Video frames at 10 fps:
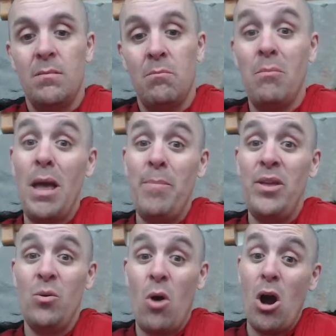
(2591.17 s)
Maybe
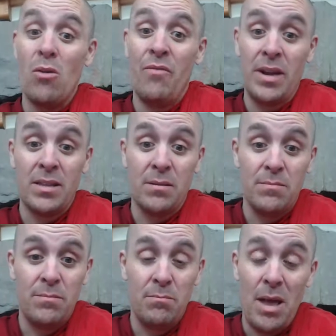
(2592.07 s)
you are a victim.
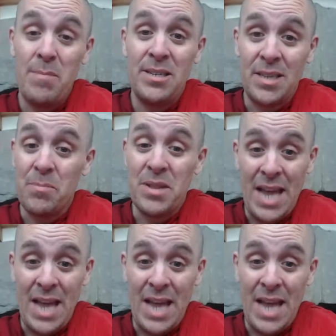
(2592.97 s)
Maybe something